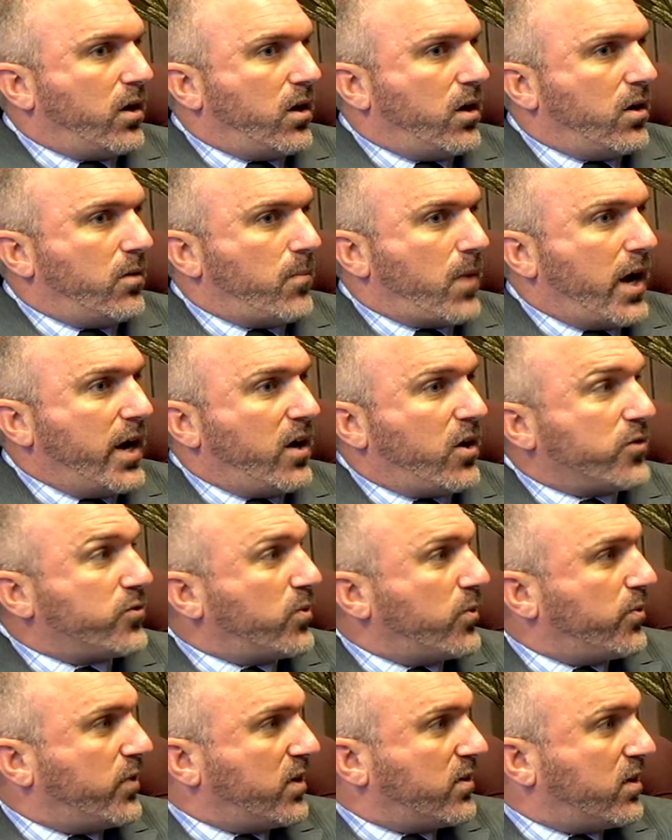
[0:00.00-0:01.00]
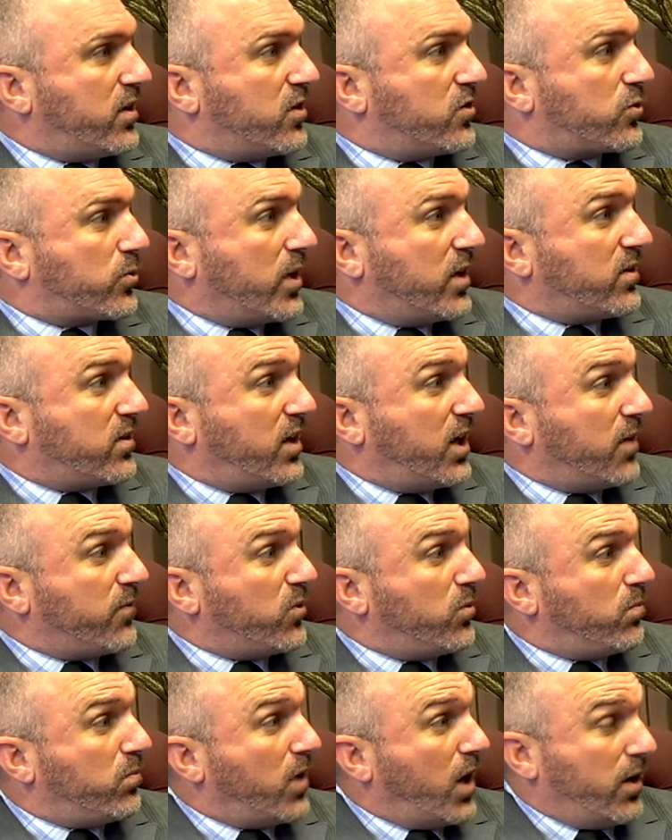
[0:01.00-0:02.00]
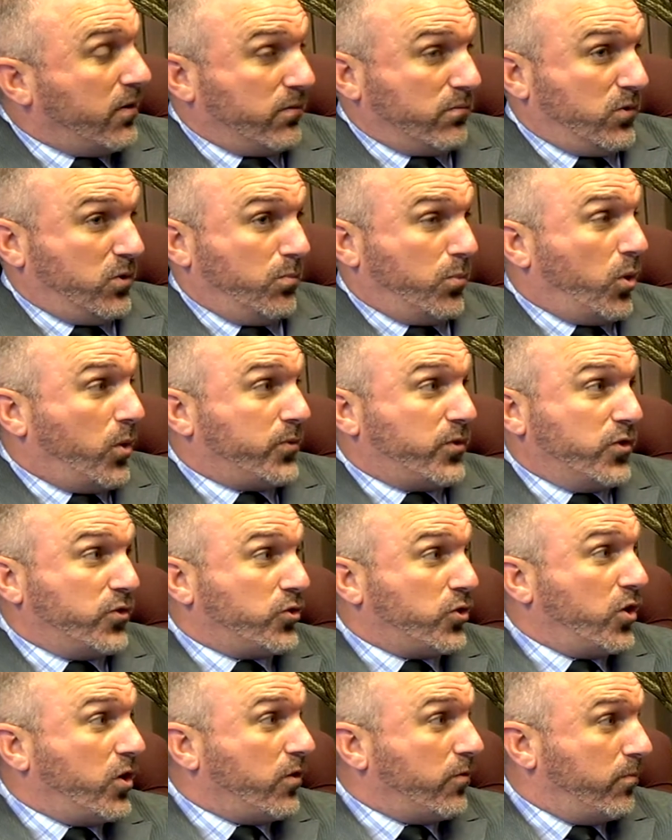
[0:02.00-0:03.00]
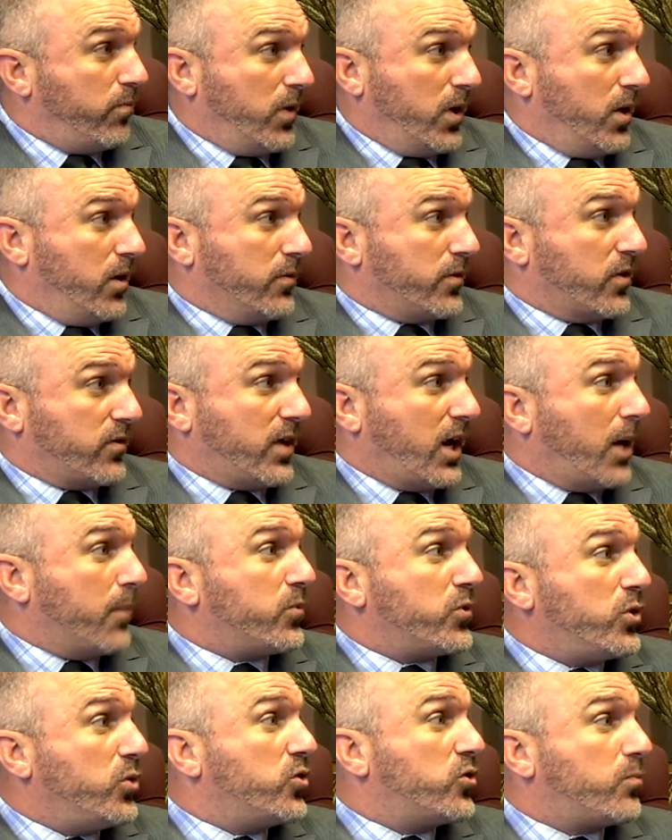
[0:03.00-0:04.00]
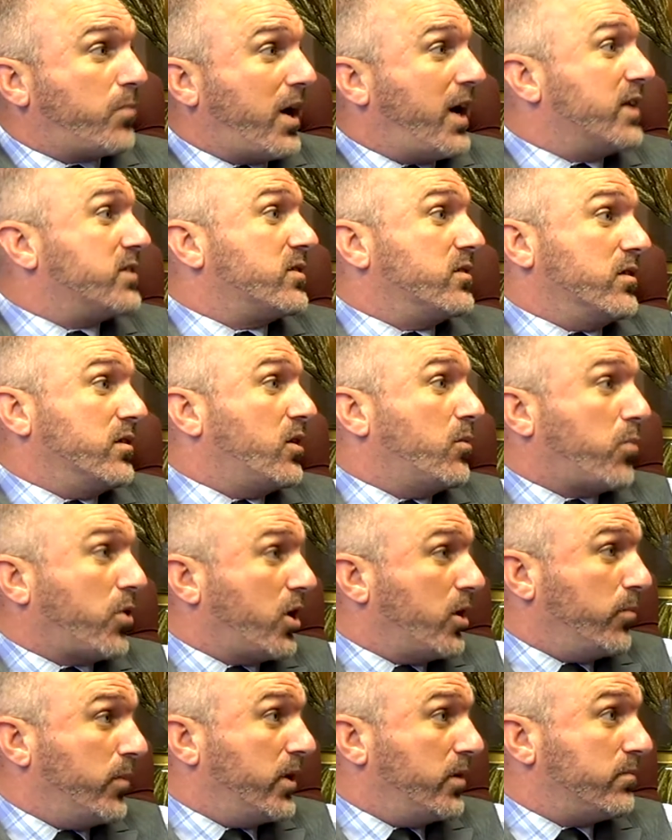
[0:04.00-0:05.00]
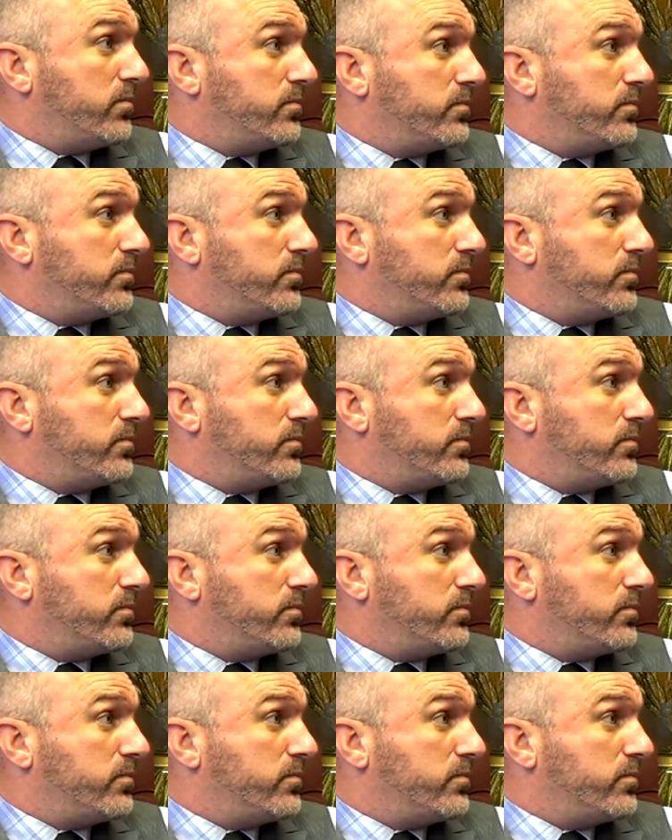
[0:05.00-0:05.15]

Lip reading: I also think that it's great to have you, and you both deserve the top 2 spots in the department.